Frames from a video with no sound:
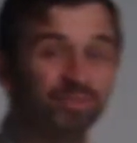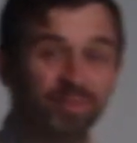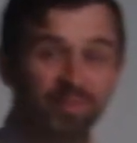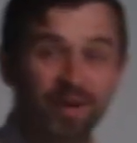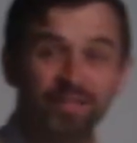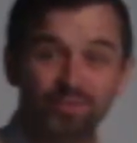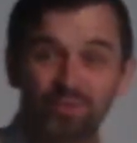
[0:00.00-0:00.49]
we
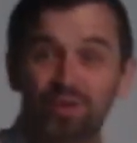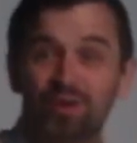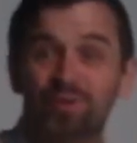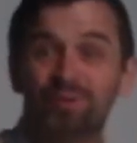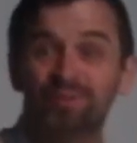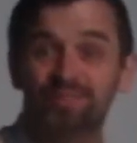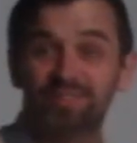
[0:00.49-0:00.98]
might as well
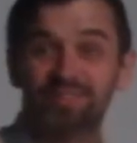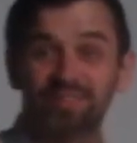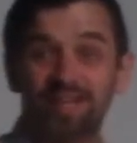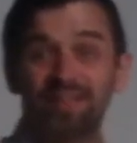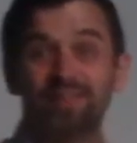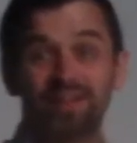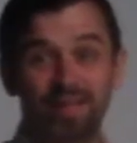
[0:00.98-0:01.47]
go to
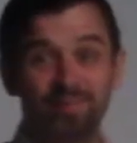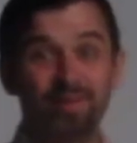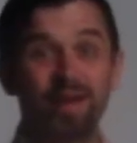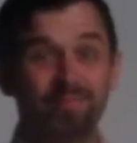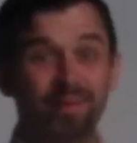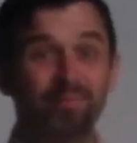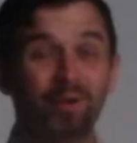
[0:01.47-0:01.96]
say that he
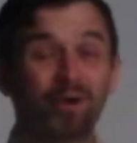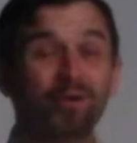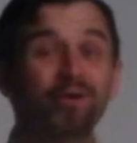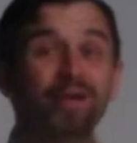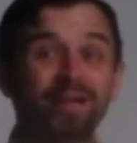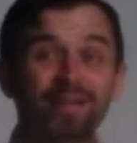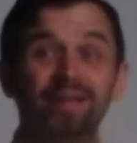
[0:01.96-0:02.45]
might be
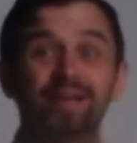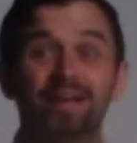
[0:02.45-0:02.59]
murdering.